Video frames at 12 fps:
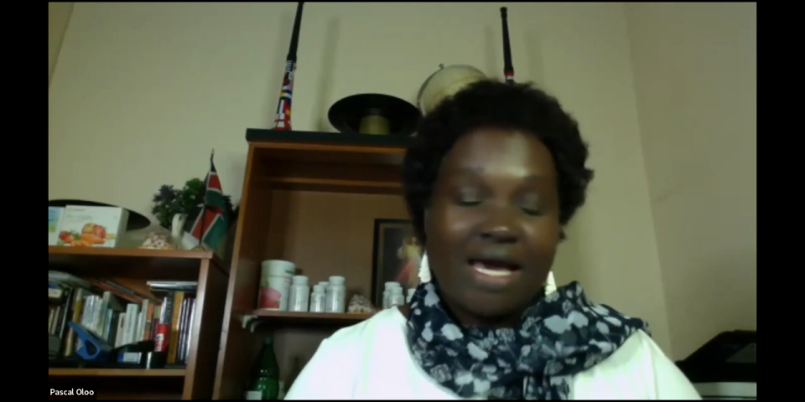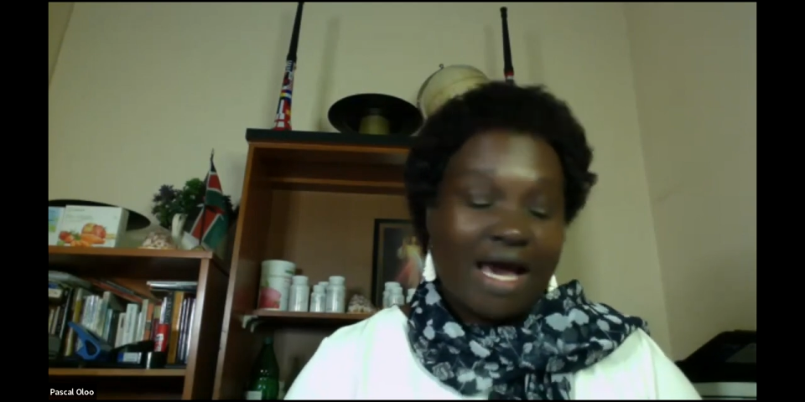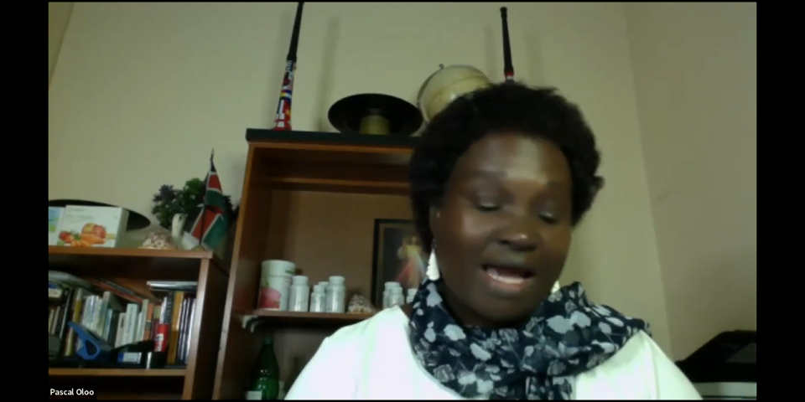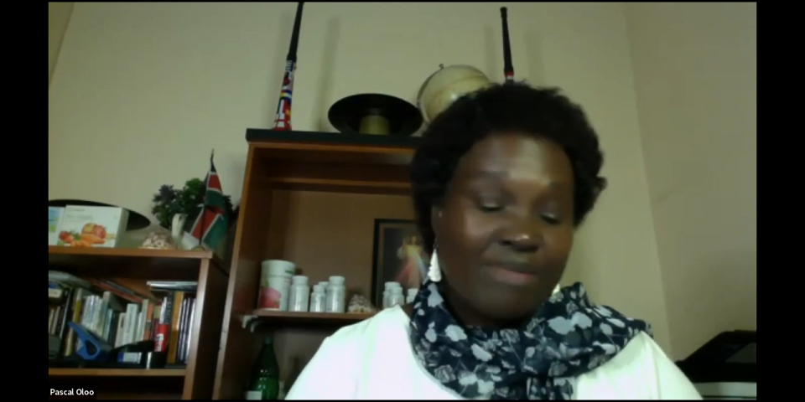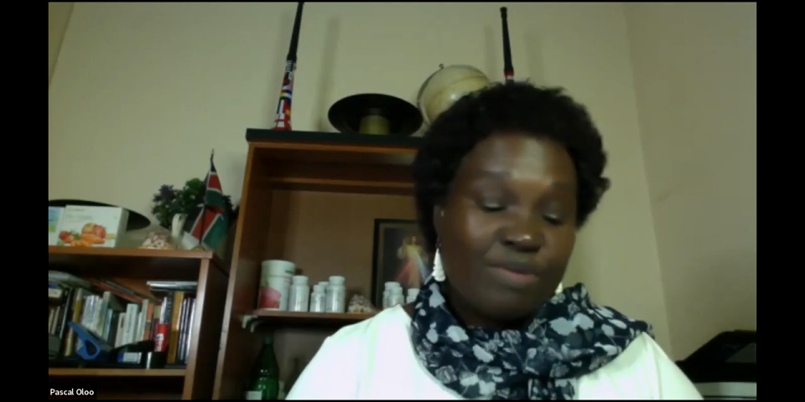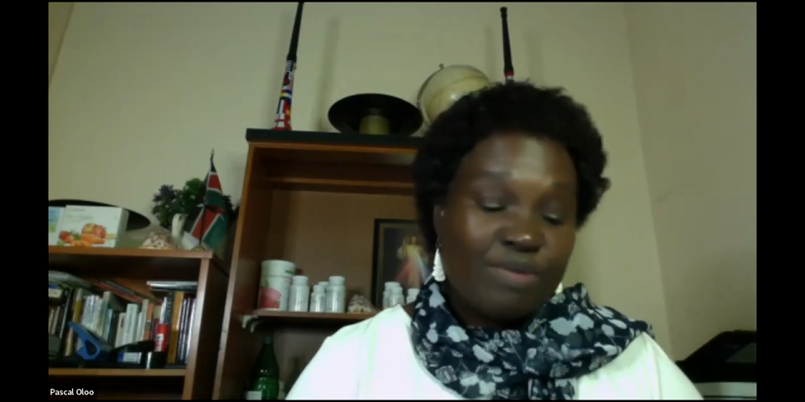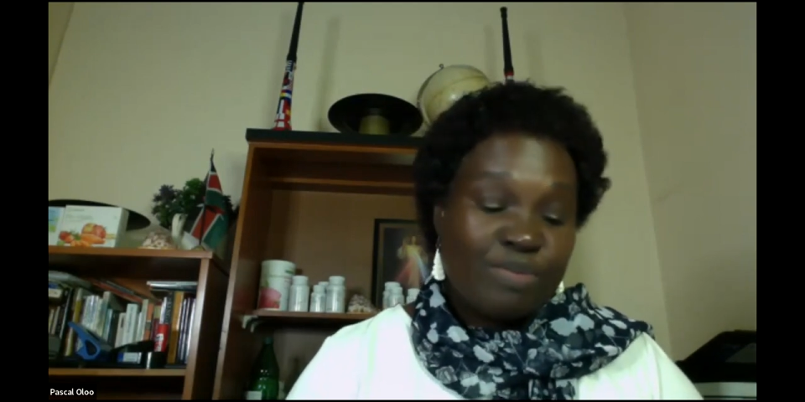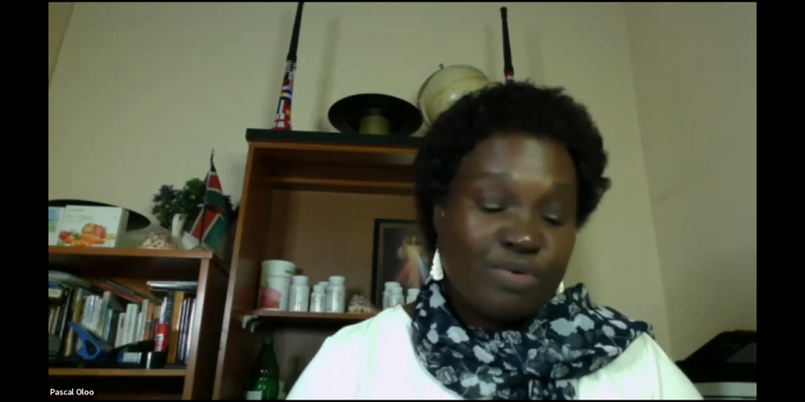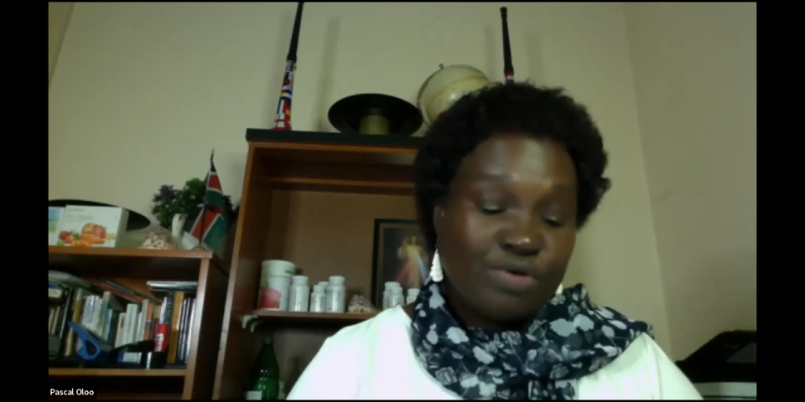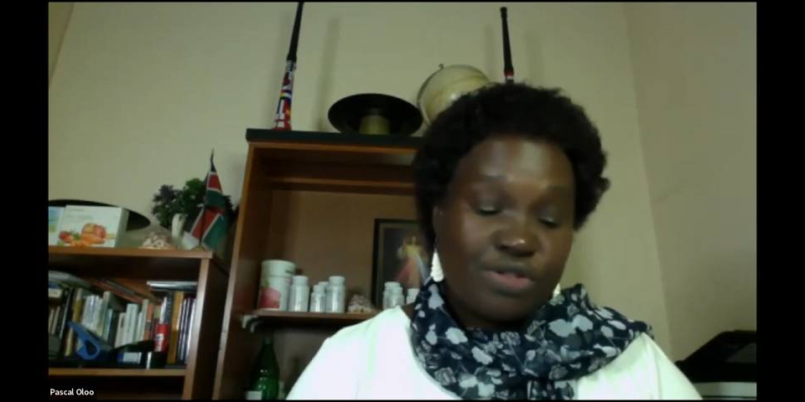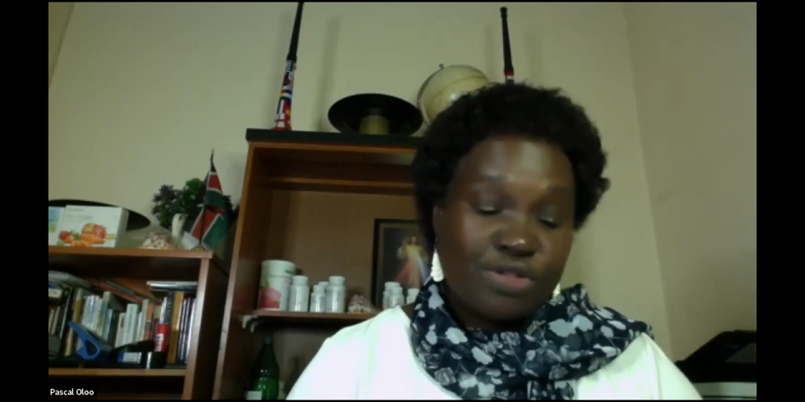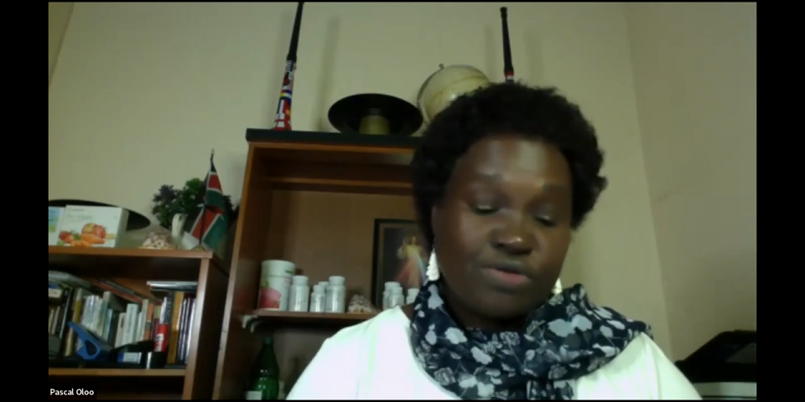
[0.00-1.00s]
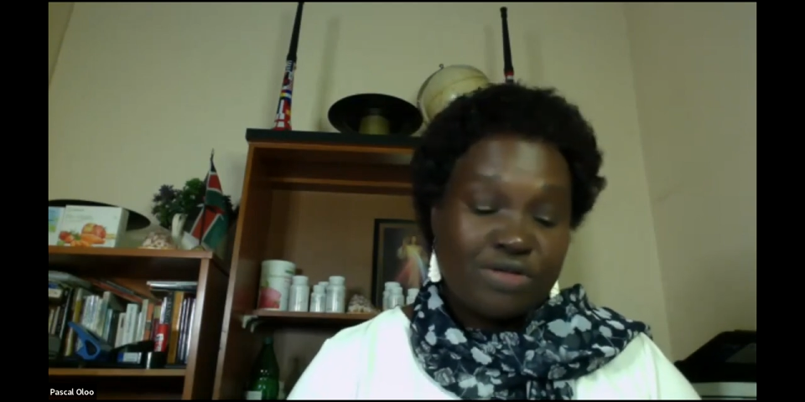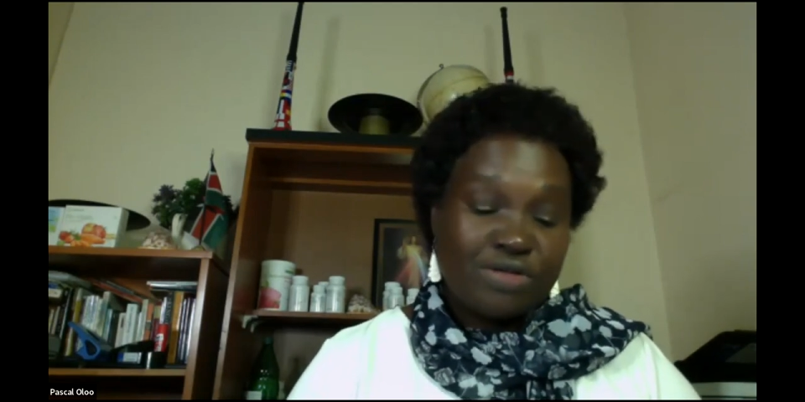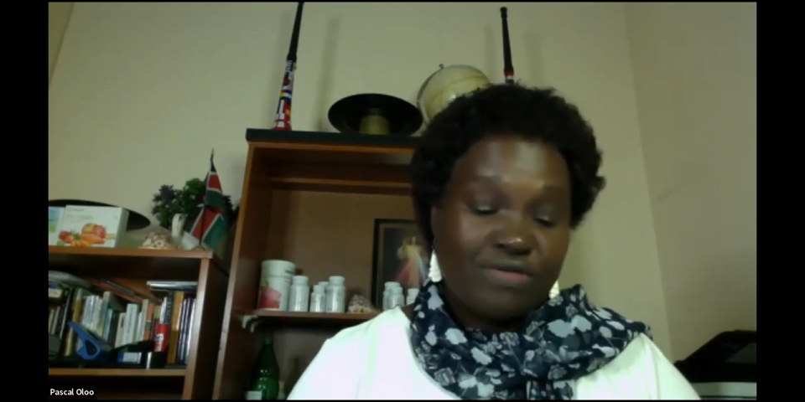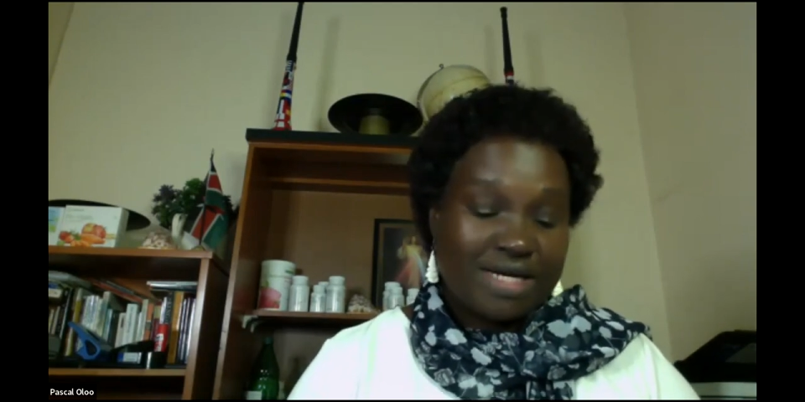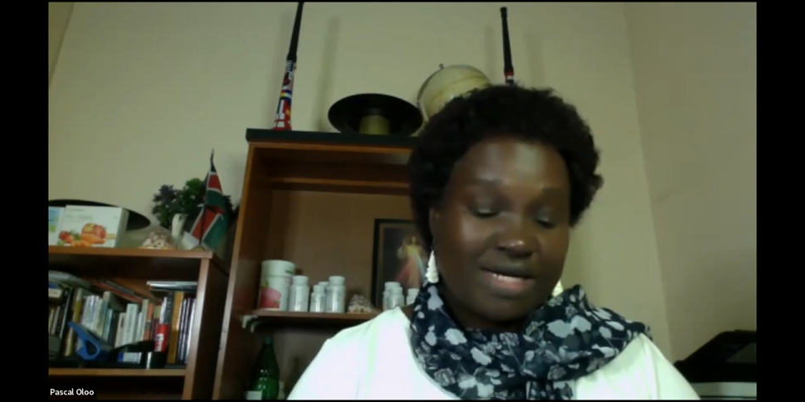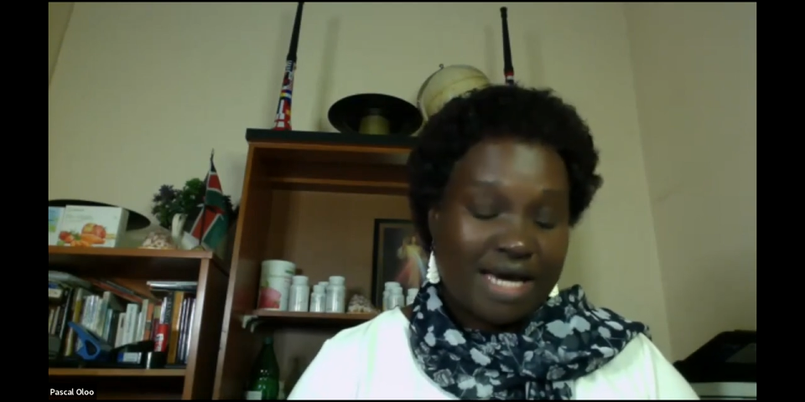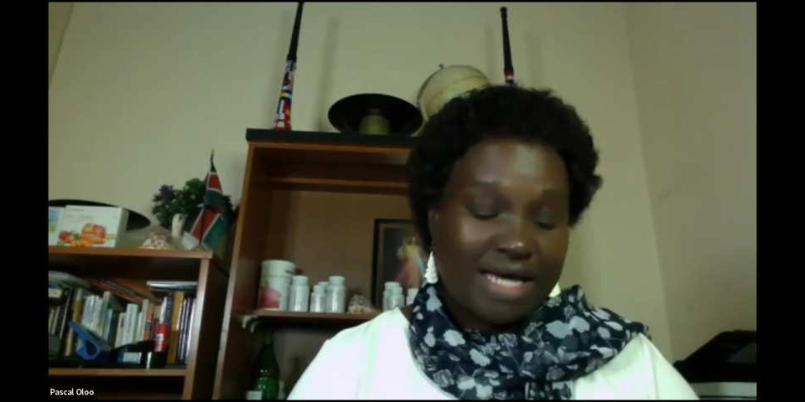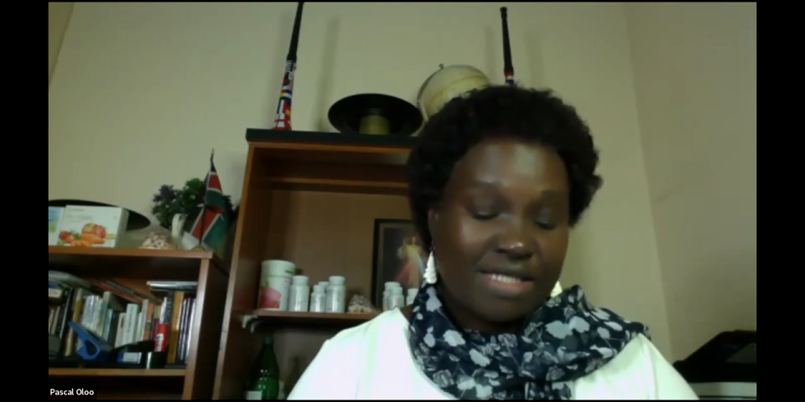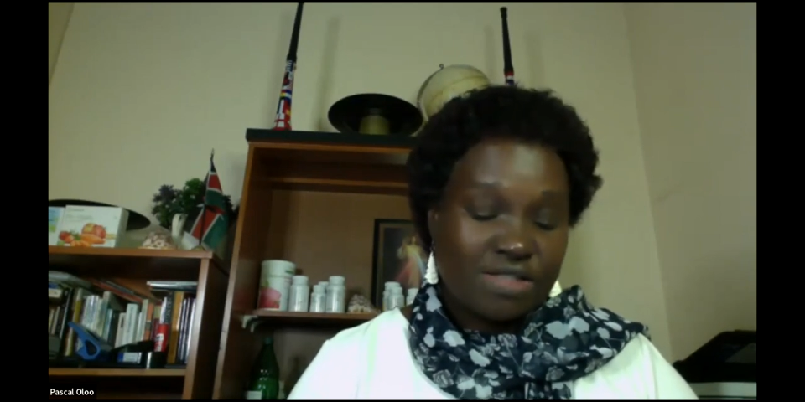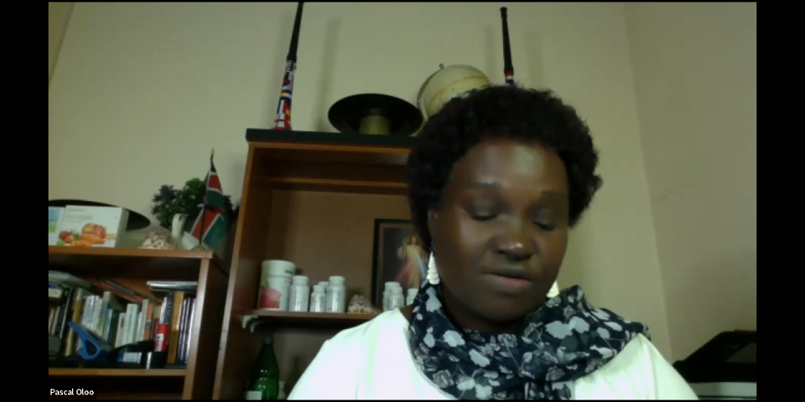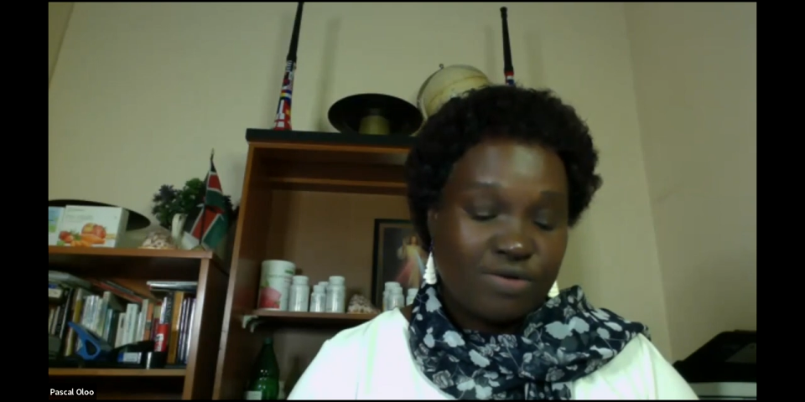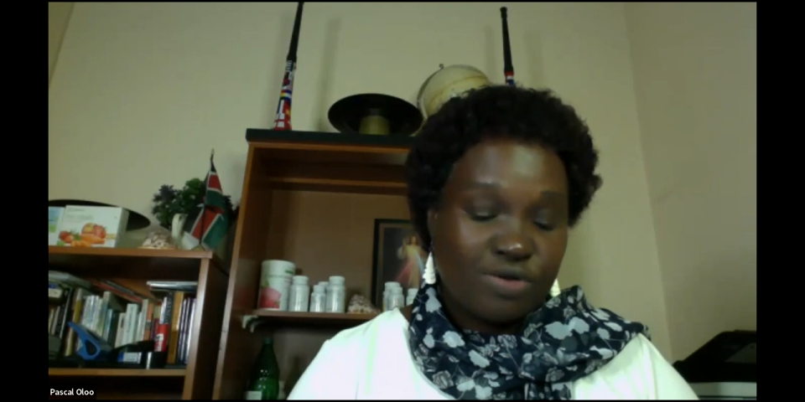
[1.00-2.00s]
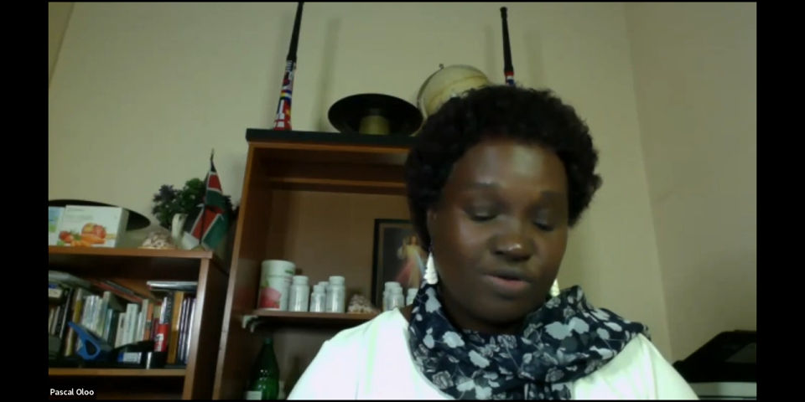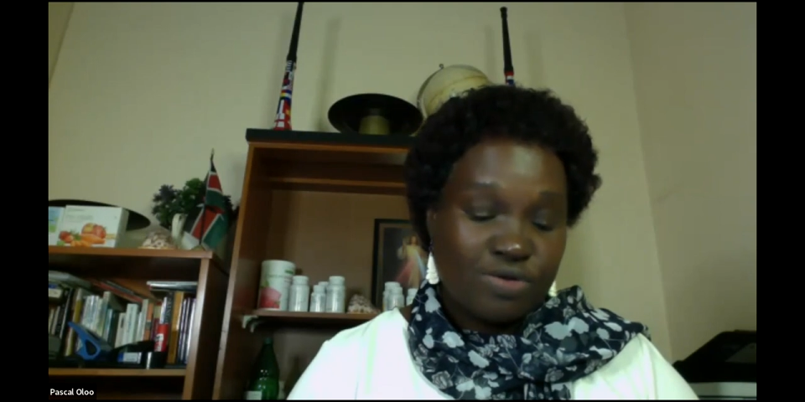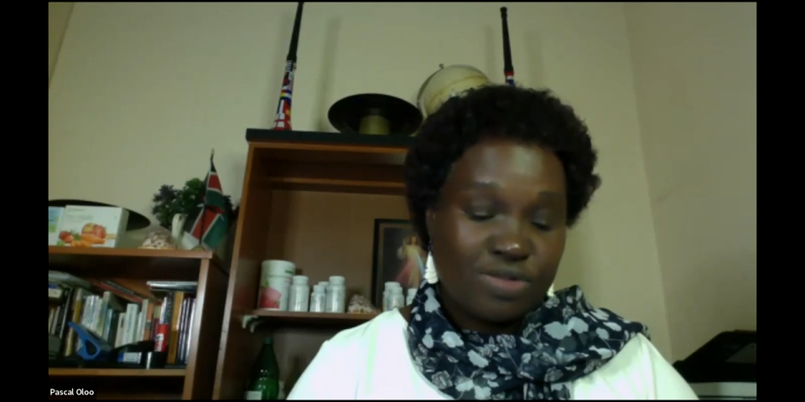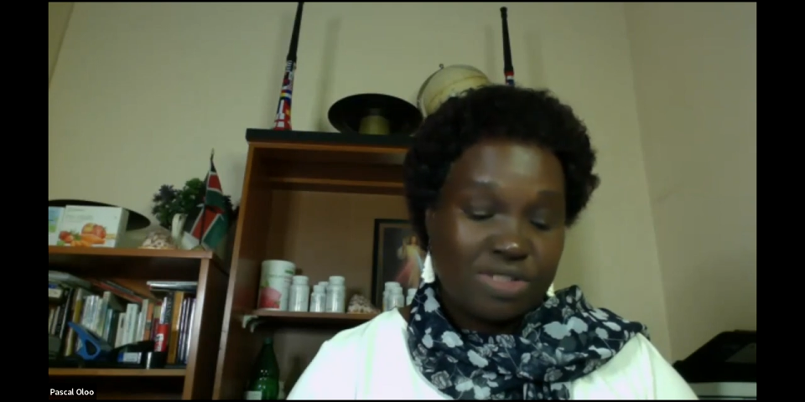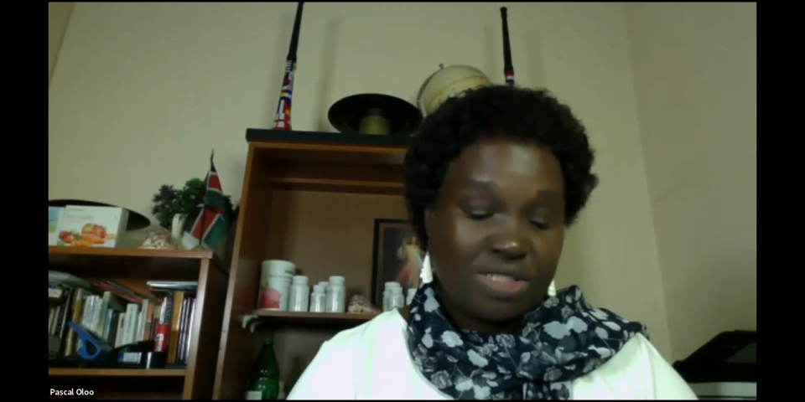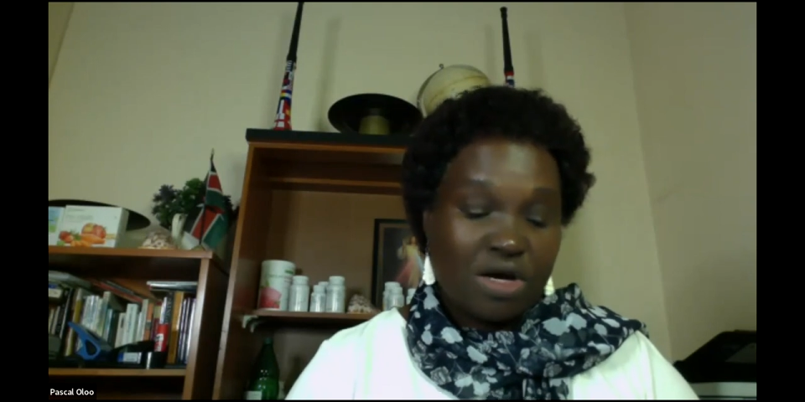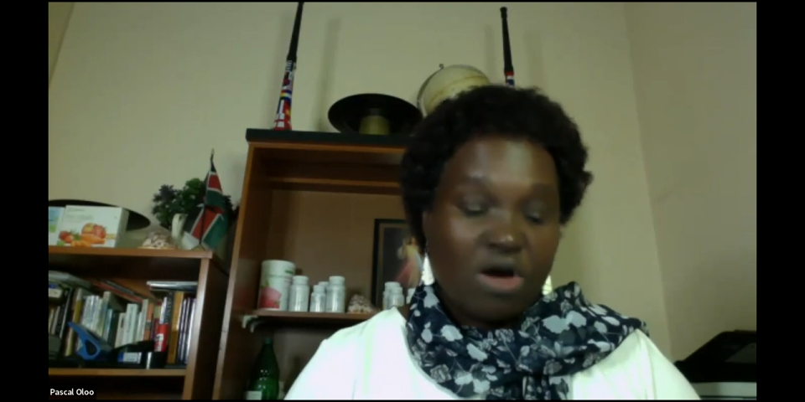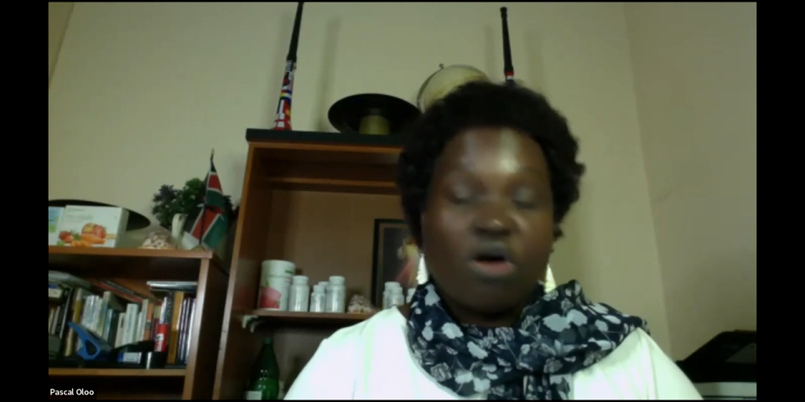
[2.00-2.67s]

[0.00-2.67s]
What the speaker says: and be put to different kinds of use.